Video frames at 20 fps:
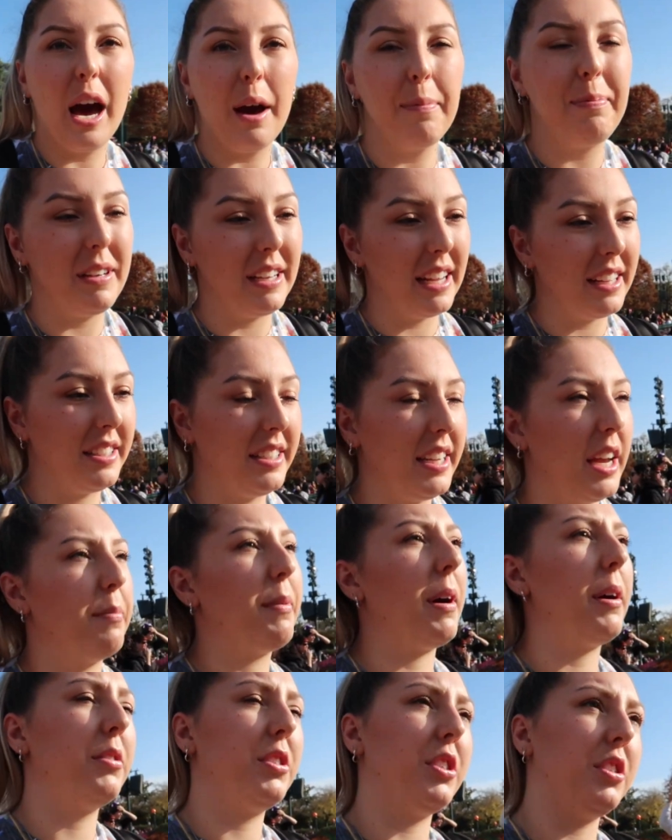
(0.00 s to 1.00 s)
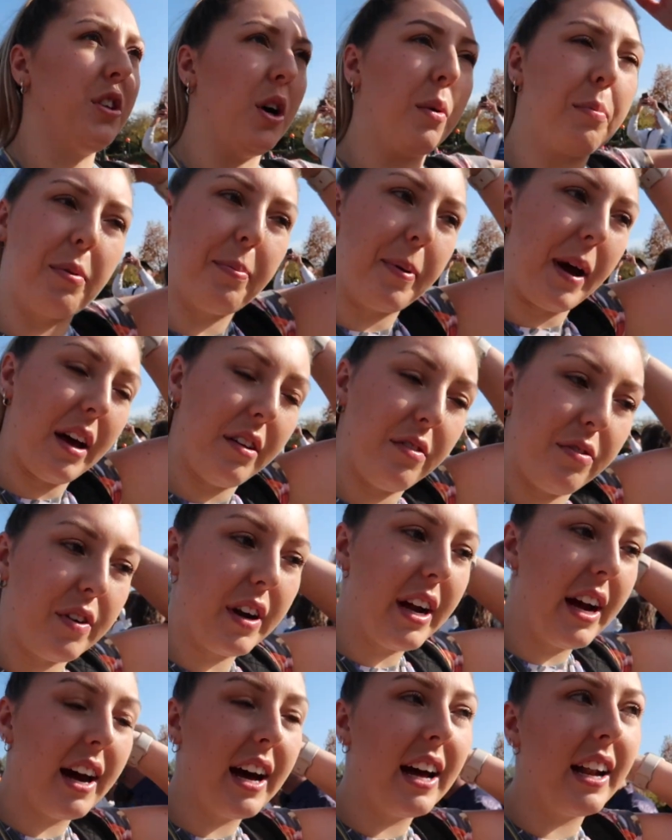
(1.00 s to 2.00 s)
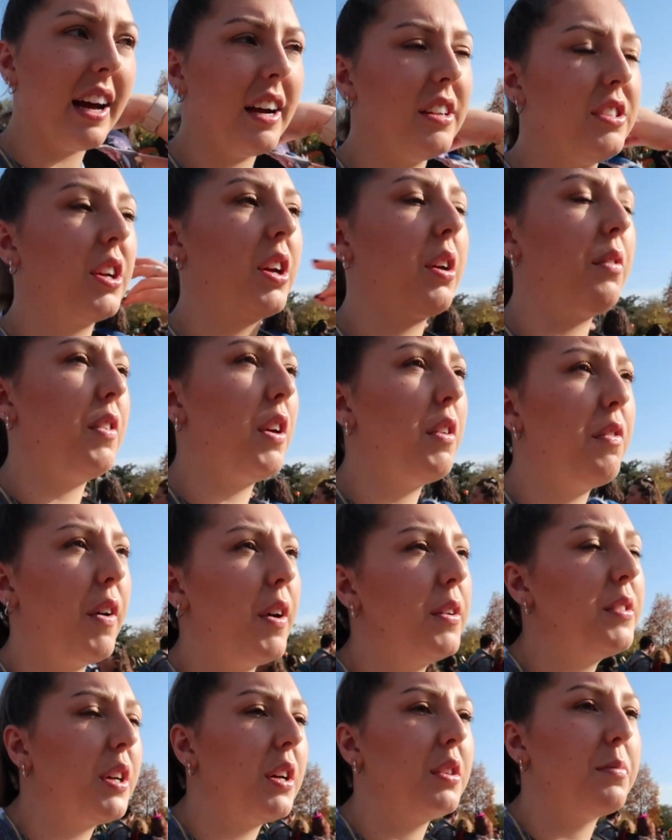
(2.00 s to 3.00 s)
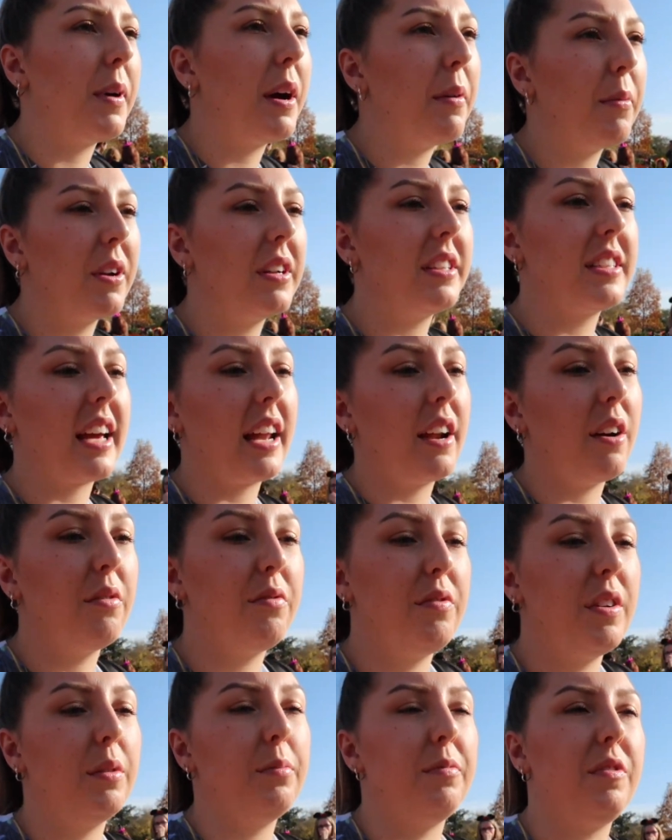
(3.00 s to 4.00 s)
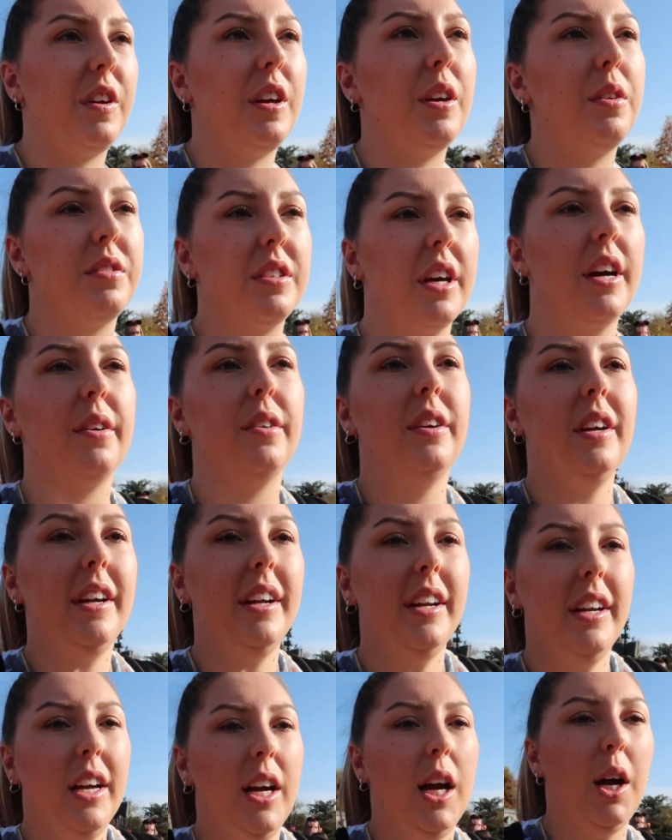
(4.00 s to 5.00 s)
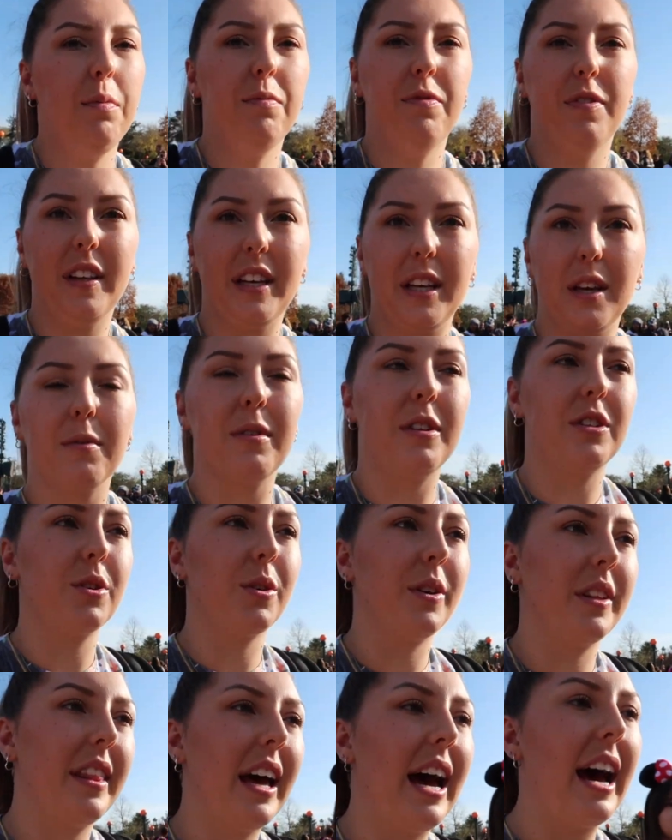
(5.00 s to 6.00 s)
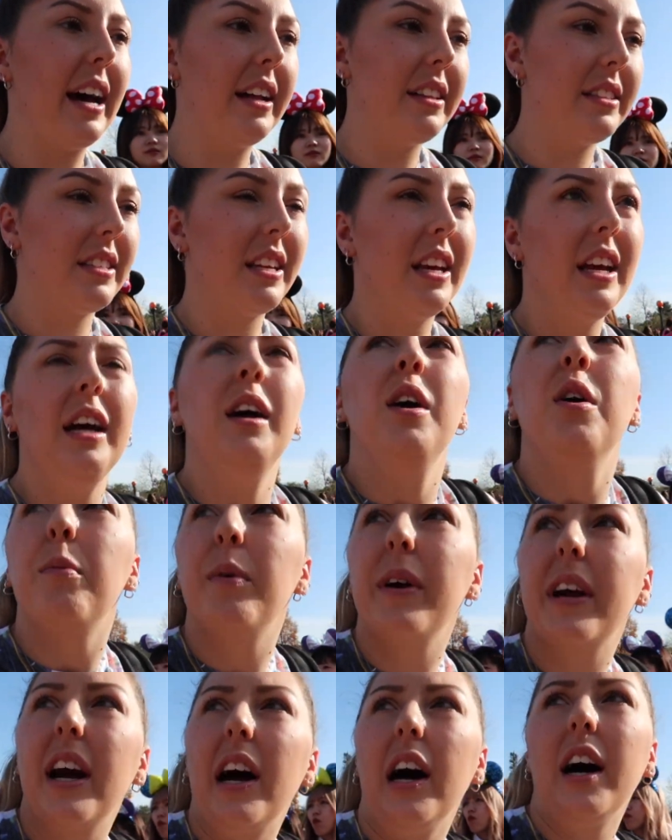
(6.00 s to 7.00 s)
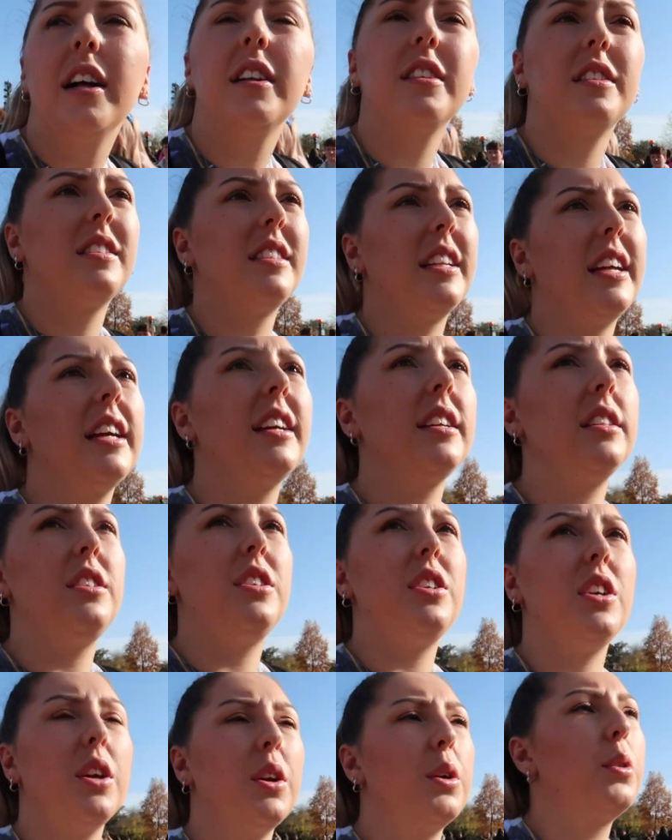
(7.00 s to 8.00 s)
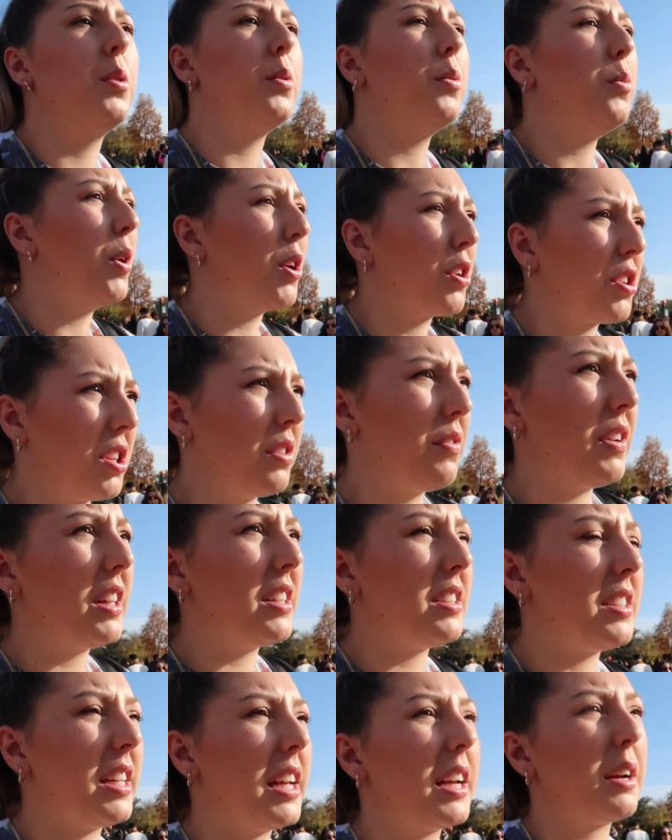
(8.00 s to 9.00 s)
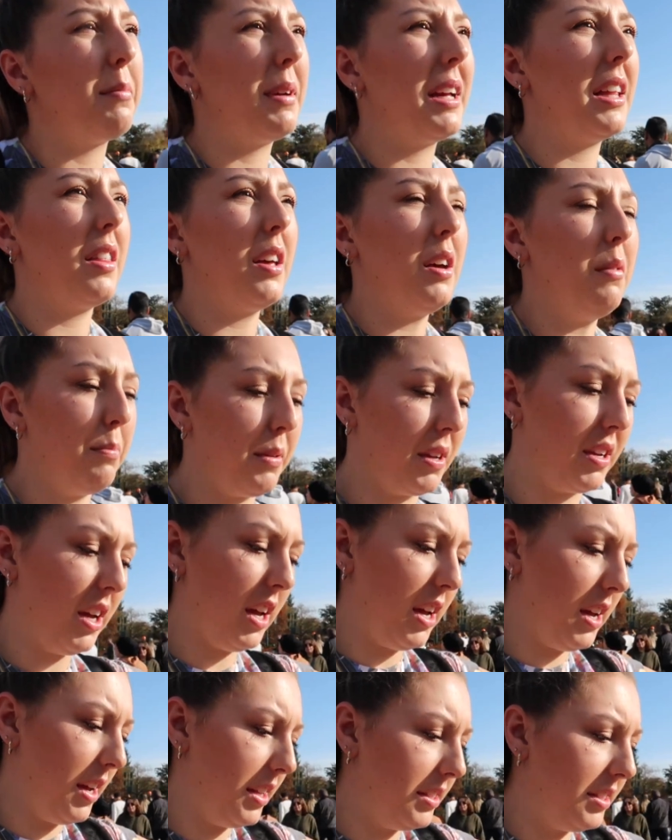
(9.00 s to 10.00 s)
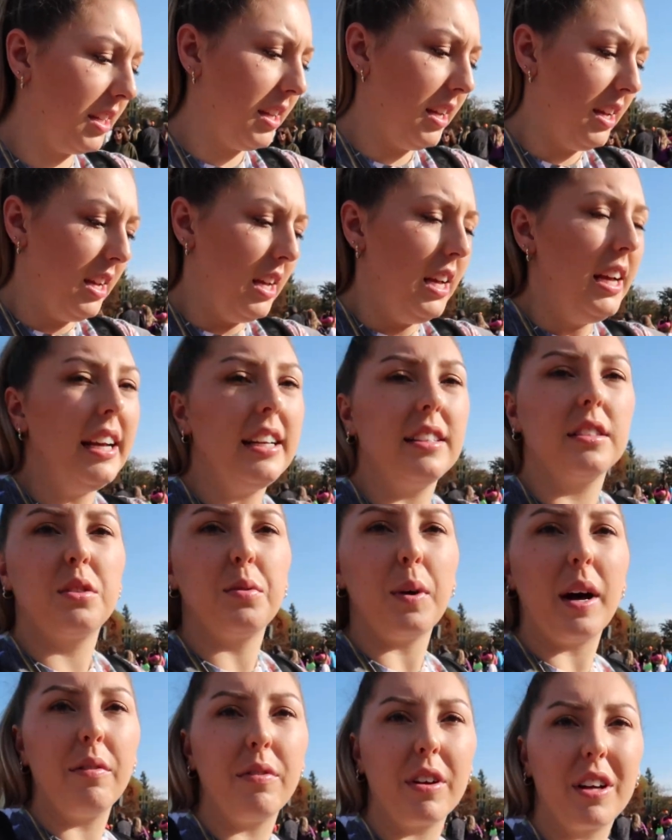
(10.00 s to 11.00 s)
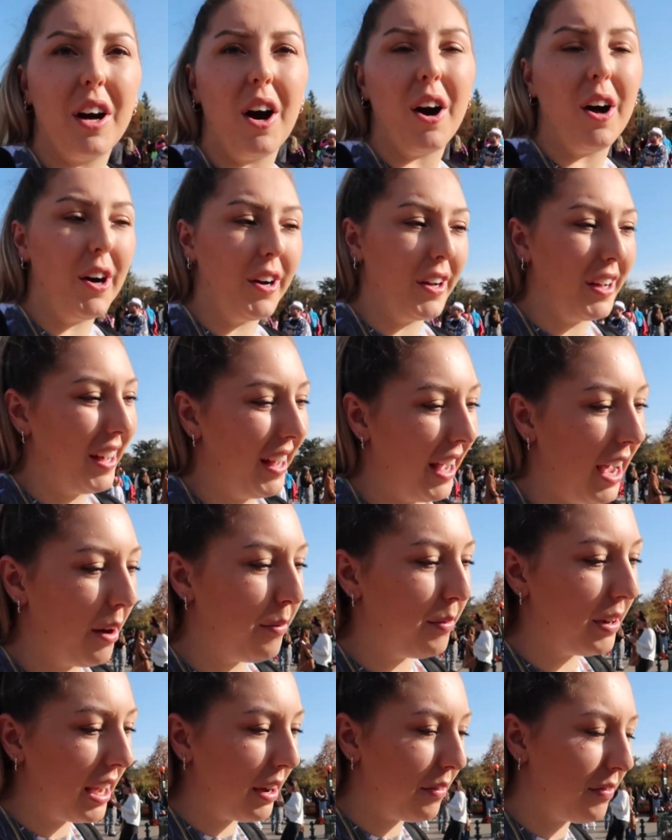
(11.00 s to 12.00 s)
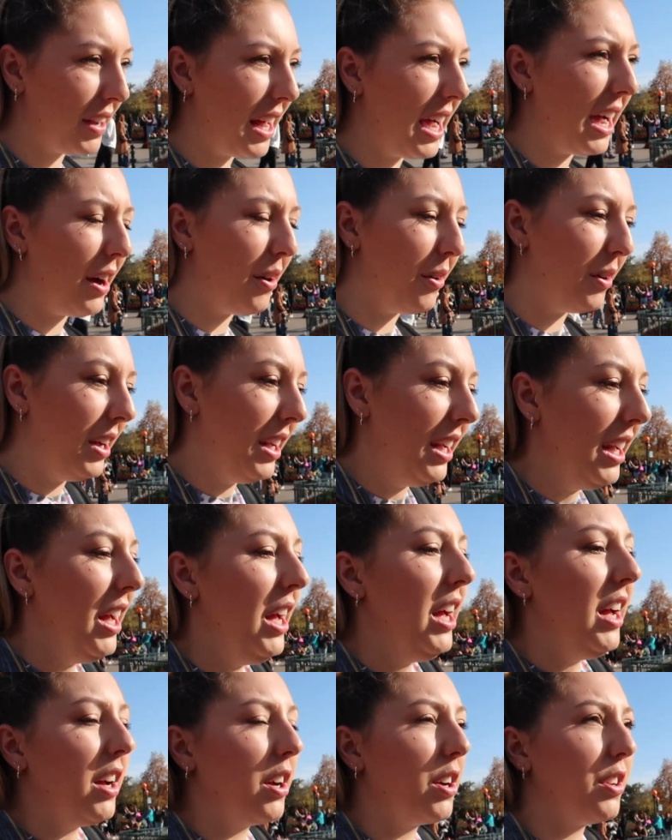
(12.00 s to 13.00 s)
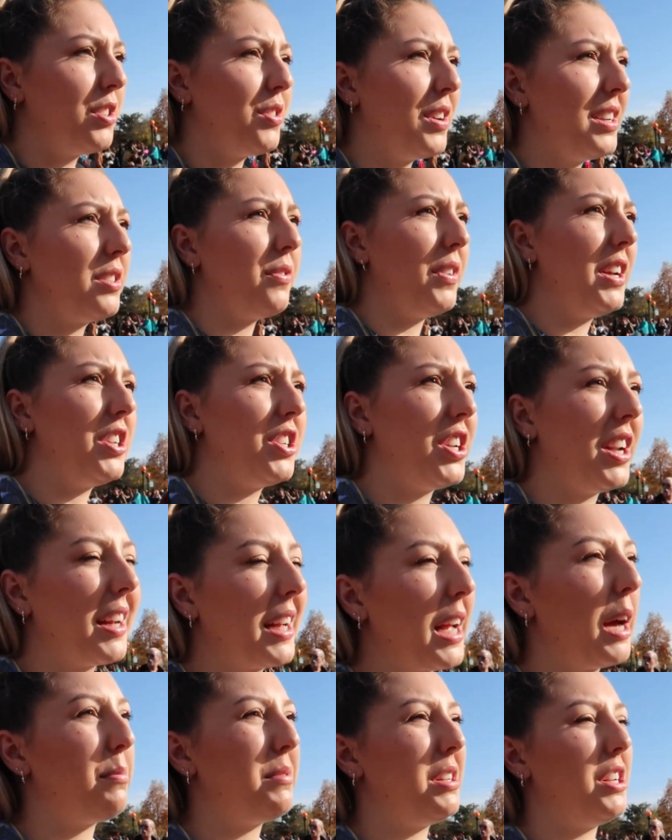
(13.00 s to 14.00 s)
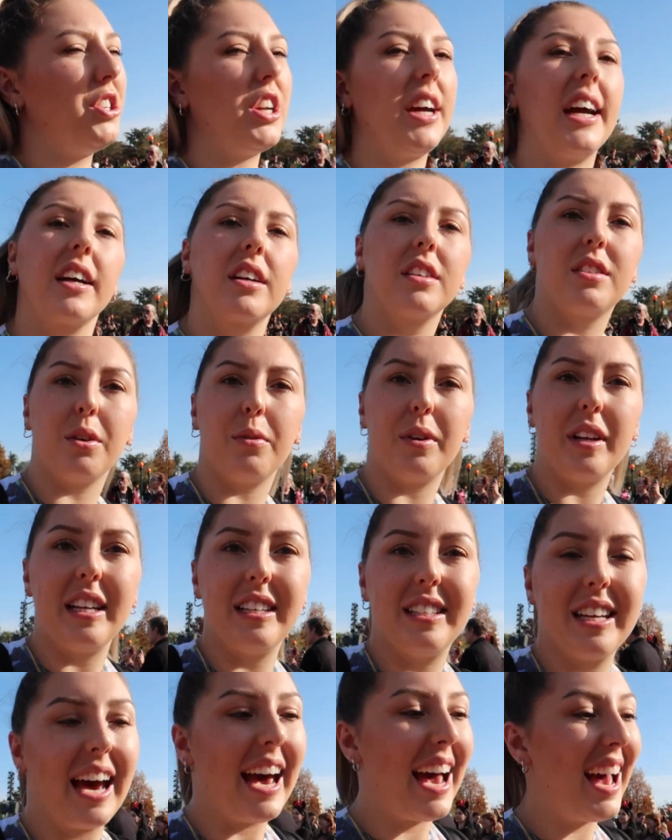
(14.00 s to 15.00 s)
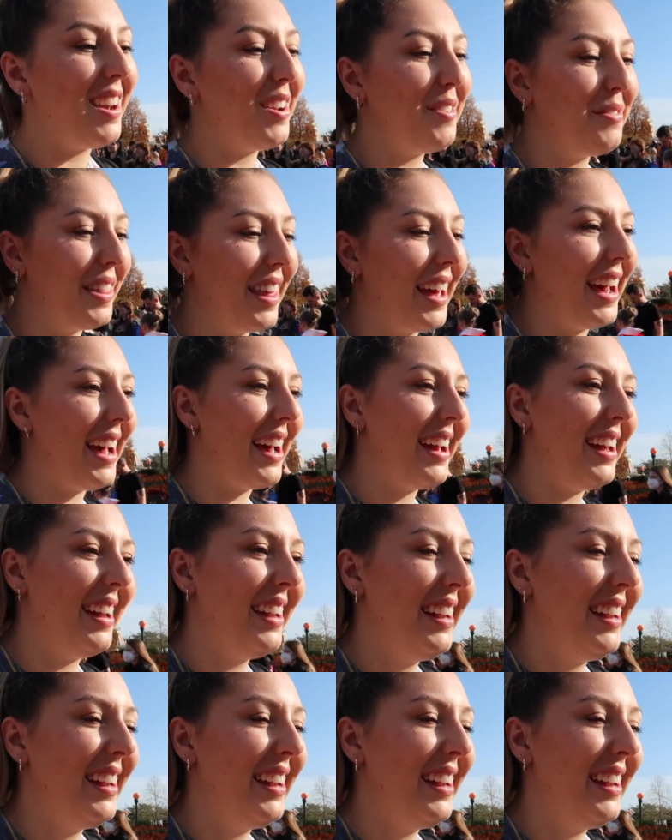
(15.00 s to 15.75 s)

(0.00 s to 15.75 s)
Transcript: happened yesterday, but I was just not prepared for it, and I took a few photos, but I wanted to get it on film for you, so hopefully you enjoyed that. We can't stay to watch the villains thing and meet them because it's 12 o'clock and we have now got a reservation at Captain Jack, so we need to head over there